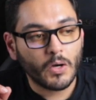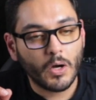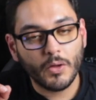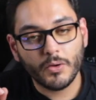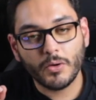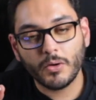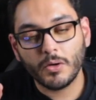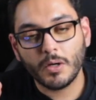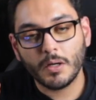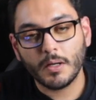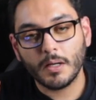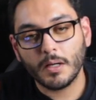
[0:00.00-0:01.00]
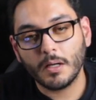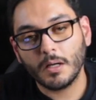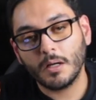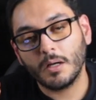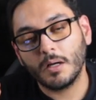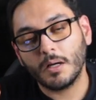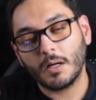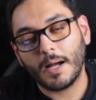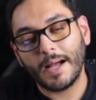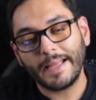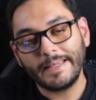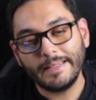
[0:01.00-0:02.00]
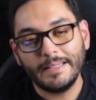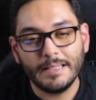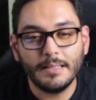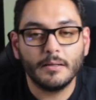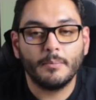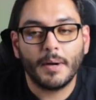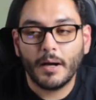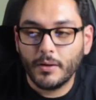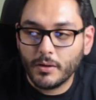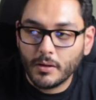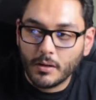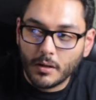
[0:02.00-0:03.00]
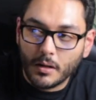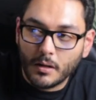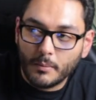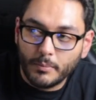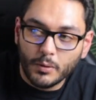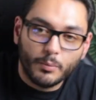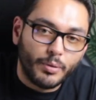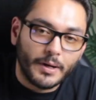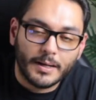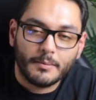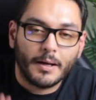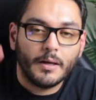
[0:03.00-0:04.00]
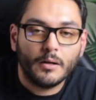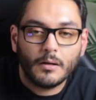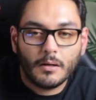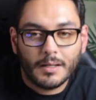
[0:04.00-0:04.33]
other idea, my other blueprint, my other